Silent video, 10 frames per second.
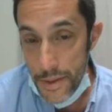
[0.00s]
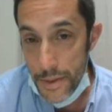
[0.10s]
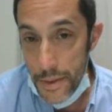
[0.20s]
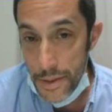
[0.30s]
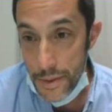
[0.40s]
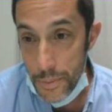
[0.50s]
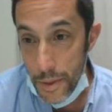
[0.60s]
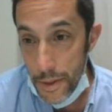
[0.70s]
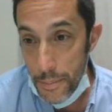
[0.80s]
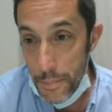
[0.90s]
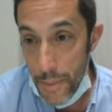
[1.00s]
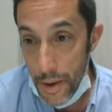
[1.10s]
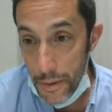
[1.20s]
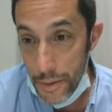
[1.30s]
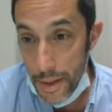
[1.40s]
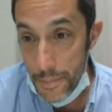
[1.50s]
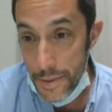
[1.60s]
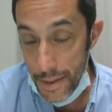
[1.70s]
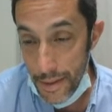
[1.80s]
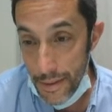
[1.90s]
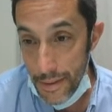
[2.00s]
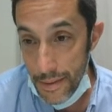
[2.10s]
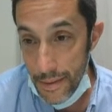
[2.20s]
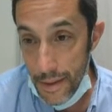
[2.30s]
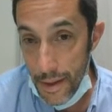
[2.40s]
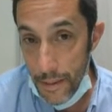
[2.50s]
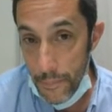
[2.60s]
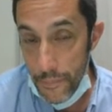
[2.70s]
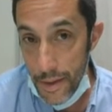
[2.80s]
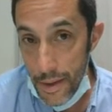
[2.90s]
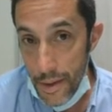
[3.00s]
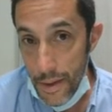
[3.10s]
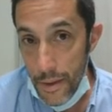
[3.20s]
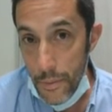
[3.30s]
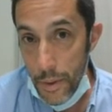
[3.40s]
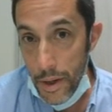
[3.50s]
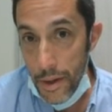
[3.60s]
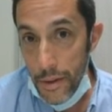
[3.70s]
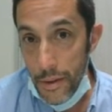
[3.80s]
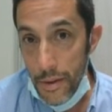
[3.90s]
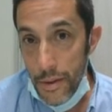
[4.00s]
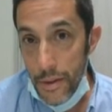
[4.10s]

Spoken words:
So this is where your model comes in, where